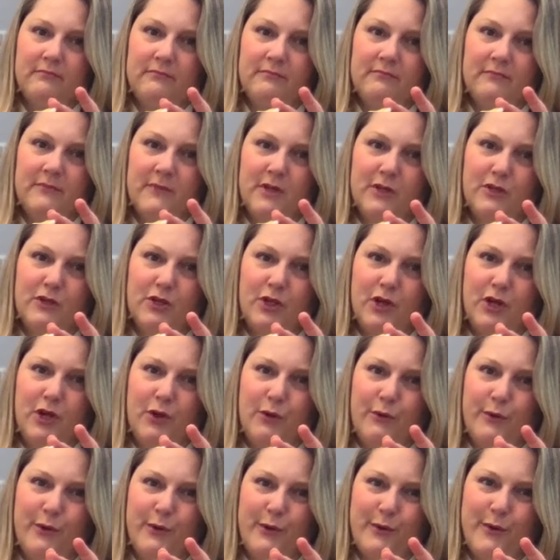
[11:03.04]
There's a cute
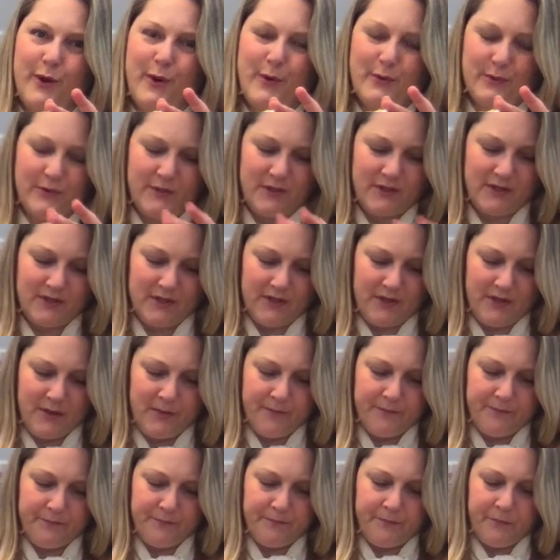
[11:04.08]
little goat.
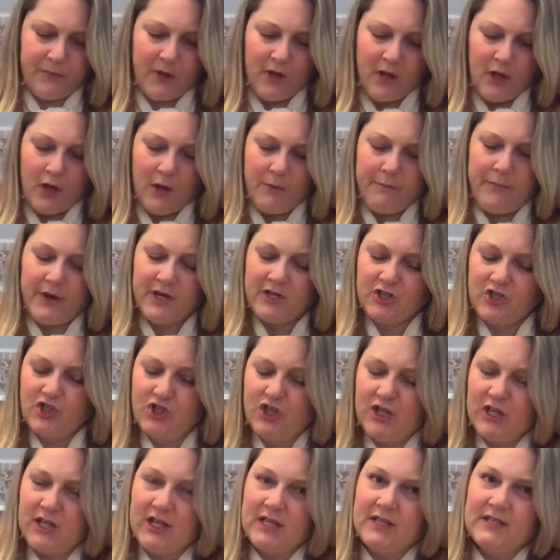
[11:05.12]
But
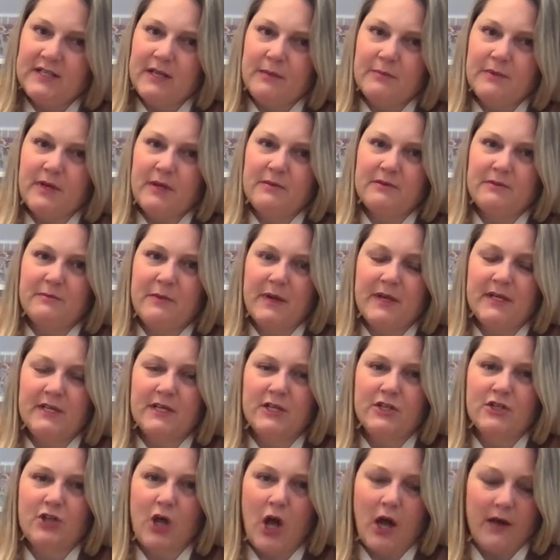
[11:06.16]
G sometimes makes a
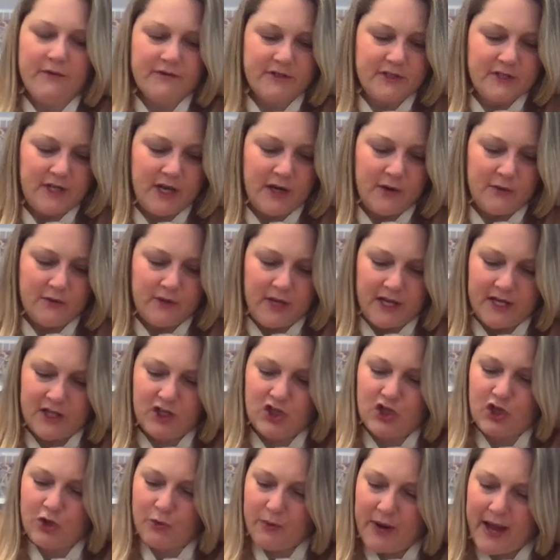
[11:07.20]
soft sound like
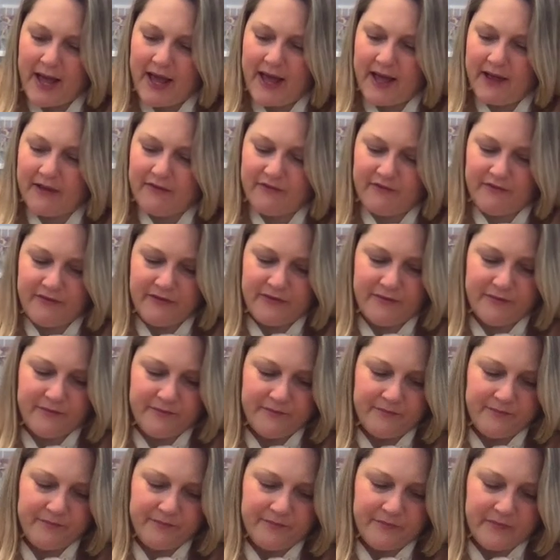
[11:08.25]
giraffe.
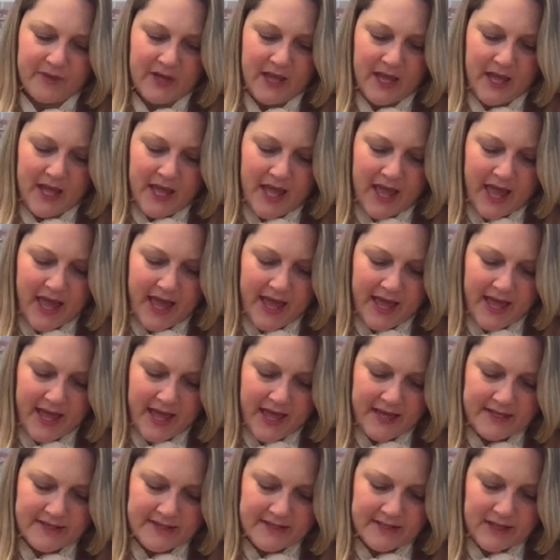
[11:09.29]

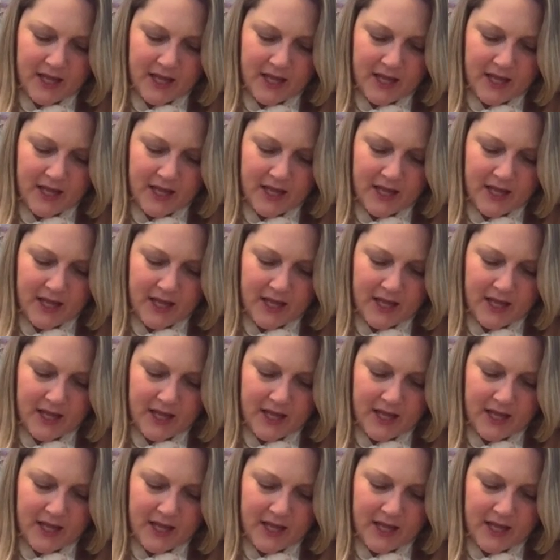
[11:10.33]
And